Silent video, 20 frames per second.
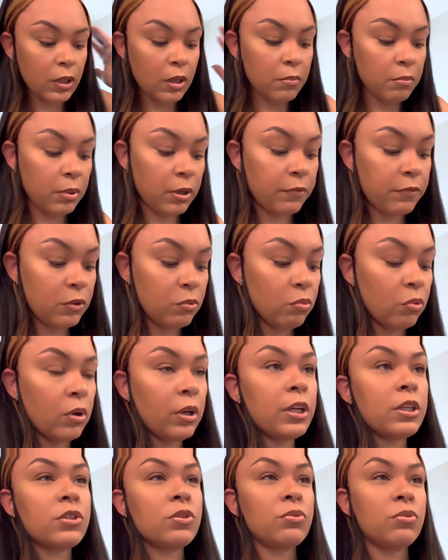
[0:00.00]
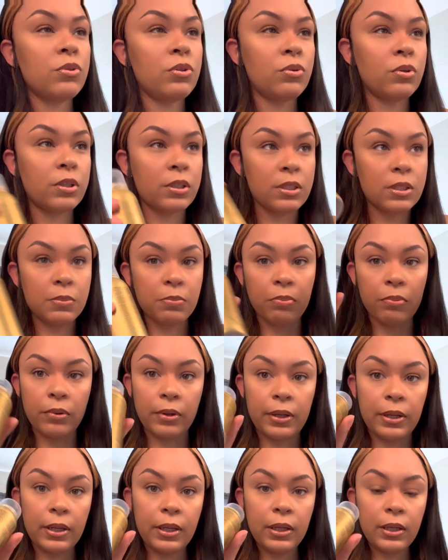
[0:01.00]
But if you wanted to, you could
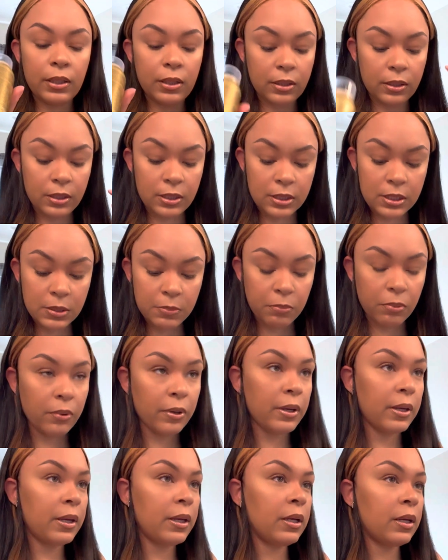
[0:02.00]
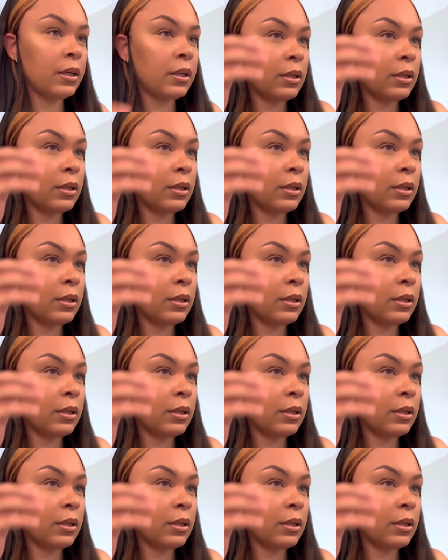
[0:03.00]
spray this spray